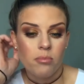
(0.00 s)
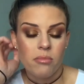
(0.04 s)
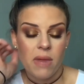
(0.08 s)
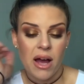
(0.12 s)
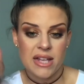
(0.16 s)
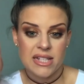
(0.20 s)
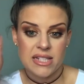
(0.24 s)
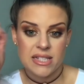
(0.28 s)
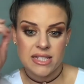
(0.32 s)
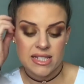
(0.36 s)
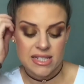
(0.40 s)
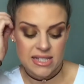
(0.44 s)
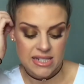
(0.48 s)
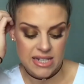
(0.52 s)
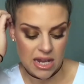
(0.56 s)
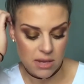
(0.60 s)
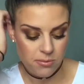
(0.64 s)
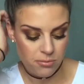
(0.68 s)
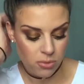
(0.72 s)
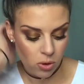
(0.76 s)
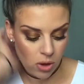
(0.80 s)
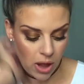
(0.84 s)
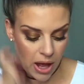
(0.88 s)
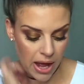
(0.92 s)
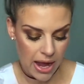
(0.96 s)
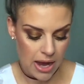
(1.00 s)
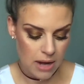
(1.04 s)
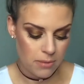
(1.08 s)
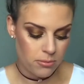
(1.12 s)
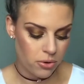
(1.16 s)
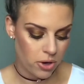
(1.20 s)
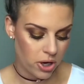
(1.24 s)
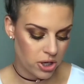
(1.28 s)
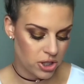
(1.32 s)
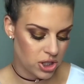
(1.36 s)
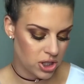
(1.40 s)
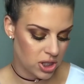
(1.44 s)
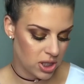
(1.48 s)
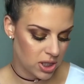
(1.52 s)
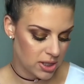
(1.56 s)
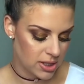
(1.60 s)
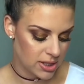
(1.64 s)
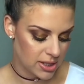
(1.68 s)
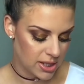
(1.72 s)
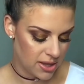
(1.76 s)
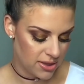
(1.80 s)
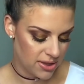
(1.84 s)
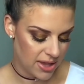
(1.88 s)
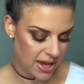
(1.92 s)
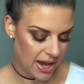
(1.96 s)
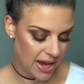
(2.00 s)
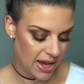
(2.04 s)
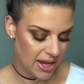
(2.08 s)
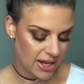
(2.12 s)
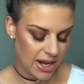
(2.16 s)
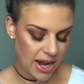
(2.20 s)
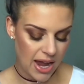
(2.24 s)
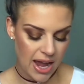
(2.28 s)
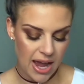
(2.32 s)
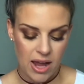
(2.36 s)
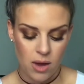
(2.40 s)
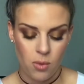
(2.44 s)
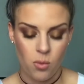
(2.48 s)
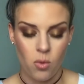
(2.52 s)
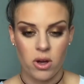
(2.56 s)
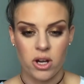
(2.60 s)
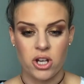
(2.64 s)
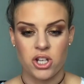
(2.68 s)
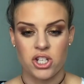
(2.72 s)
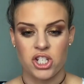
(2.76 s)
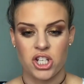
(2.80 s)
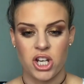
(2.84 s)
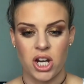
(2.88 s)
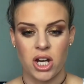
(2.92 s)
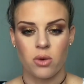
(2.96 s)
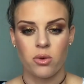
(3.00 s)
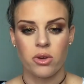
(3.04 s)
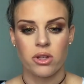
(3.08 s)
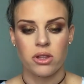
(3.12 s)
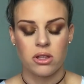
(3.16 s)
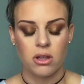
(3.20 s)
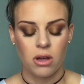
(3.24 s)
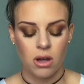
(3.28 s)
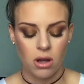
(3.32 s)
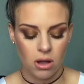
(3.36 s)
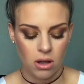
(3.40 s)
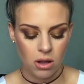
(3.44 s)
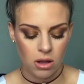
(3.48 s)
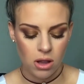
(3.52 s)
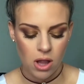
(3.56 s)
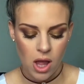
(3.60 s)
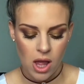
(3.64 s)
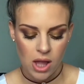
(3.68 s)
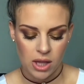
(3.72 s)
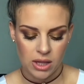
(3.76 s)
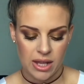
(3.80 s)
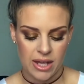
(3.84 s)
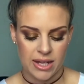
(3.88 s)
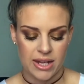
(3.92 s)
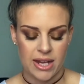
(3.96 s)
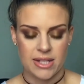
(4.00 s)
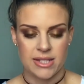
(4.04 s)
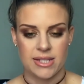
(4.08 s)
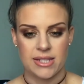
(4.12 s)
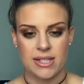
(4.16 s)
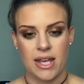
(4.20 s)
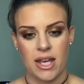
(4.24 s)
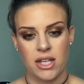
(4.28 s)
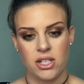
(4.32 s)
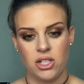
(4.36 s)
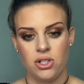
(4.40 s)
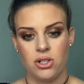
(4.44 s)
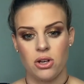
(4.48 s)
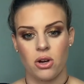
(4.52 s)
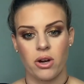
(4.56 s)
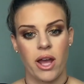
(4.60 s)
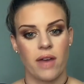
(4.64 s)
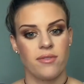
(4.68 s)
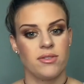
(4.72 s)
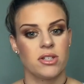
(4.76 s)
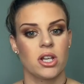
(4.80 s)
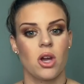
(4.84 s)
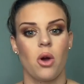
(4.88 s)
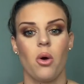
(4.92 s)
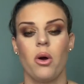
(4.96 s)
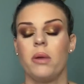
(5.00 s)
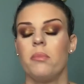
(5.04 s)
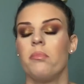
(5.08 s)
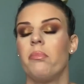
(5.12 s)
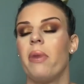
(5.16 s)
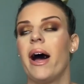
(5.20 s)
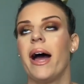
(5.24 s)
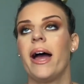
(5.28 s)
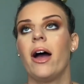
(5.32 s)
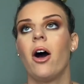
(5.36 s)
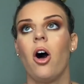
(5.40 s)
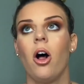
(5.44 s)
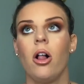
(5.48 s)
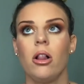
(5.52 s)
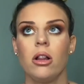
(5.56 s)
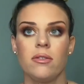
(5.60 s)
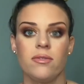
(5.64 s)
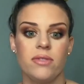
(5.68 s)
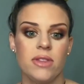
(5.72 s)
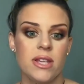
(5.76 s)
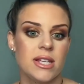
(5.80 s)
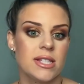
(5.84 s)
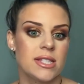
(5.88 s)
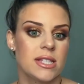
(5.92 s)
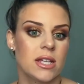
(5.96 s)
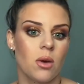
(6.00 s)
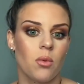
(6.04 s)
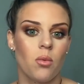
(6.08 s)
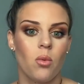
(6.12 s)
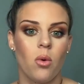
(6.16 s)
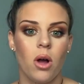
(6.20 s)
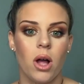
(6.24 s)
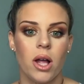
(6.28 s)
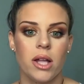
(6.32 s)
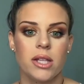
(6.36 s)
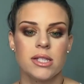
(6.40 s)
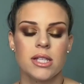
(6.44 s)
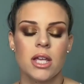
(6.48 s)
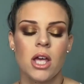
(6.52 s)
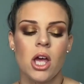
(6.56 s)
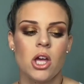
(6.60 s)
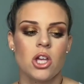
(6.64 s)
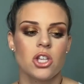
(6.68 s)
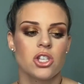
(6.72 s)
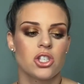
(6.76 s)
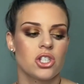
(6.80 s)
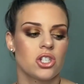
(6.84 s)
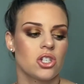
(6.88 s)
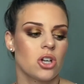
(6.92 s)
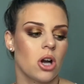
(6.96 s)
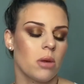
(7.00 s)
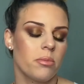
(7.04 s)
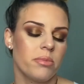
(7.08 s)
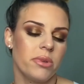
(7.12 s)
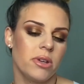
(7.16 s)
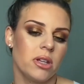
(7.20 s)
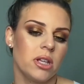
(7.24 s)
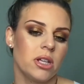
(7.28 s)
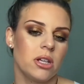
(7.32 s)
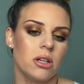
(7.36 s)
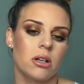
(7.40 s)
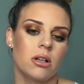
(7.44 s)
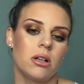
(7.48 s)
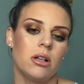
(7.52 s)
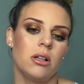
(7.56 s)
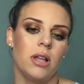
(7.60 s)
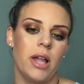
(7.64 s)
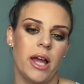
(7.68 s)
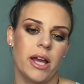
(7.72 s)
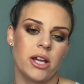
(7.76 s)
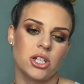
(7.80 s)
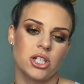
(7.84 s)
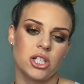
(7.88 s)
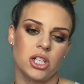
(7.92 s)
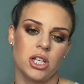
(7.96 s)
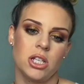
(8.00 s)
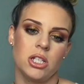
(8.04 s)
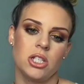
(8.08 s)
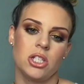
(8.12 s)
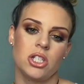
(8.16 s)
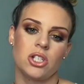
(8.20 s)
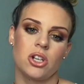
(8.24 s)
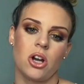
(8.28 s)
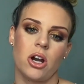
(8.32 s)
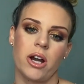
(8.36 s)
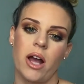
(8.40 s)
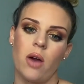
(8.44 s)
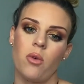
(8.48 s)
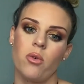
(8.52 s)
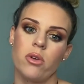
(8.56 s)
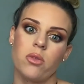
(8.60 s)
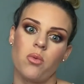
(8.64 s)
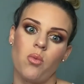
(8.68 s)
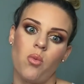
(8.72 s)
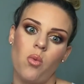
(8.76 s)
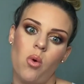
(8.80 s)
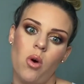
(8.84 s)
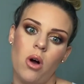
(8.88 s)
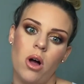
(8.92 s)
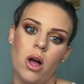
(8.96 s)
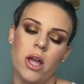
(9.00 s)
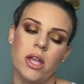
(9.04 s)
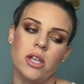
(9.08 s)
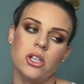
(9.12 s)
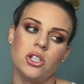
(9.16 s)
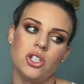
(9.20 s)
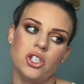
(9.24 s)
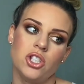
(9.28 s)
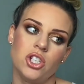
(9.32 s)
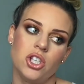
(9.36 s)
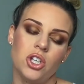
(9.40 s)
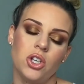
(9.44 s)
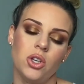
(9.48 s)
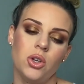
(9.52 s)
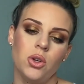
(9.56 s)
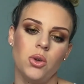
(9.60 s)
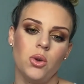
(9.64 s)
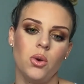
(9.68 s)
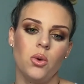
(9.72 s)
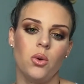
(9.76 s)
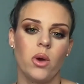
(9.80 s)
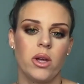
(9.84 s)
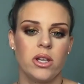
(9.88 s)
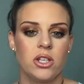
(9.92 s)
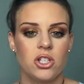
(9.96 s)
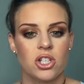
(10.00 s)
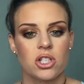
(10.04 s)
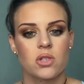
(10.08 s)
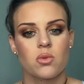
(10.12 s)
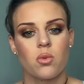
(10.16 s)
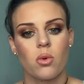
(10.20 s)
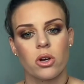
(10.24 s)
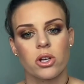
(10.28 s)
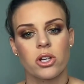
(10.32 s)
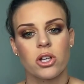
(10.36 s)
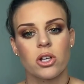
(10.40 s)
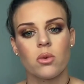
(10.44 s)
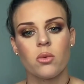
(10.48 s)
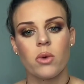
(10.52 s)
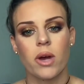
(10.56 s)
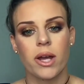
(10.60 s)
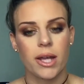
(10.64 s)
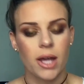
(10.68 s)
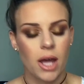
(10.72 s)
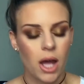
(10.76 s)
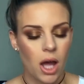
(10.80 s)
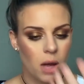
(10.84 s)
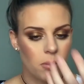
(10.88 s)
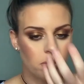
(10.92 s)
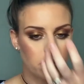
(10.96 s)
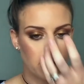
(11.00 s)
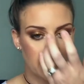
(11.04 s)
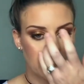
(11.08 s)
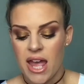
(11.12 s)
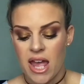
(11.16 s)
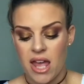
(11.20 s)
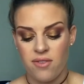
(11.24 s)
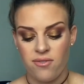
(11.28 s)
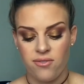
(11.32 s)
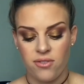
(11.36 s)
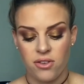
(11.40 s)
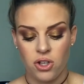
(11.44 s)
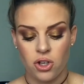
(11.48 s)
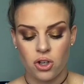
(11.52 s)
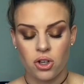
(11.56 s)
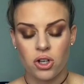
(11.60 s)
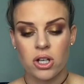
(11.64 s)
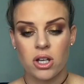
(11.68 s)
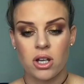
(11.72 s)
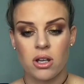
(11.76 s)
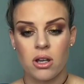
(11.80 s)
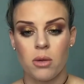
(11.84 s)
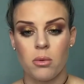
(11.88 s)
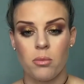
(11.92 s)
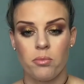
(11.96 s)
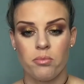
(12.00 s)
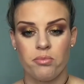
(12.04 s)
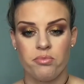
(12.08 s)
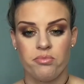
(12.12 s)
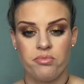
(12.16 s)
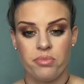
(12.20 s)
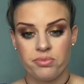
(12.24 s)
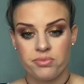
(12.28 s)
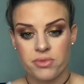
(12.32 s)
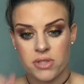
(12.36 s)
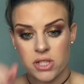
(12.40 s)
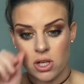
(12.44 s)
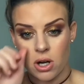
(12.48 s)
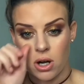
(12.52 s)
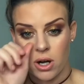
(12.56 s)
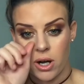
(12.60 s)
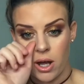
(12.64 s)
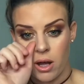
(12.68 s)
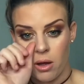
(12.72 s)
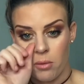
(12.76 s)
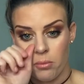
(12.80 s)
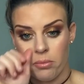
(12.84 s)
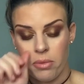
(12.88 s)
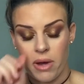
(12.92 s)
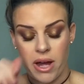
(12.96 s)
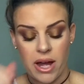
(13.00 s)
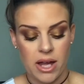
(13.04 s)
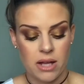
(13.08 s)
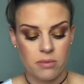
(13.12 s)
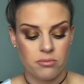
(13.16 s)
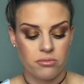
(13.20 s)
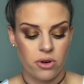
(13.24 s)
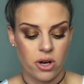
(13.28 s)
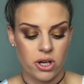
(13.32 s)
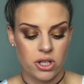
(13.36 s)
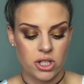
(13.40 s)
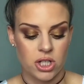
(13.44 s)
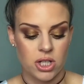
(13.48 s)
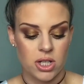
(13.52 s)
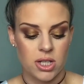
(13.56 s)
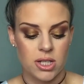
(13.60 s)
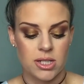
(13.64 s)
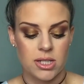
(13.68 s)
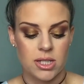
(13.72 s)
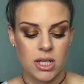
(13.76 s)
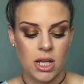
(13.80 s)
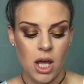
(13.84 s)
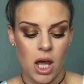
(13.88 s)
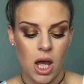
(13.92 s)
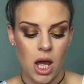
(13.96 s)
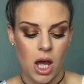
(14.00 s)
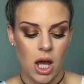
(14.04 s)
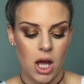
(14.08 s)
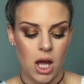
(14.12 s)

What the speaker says: my staple eye brushes that I want to share with y'all. Like I said, you don't have to go and buy all of these at once. Start building your collection. Start out with 1, 2, and just work your way up. Like if you're gonna start out buying brushes,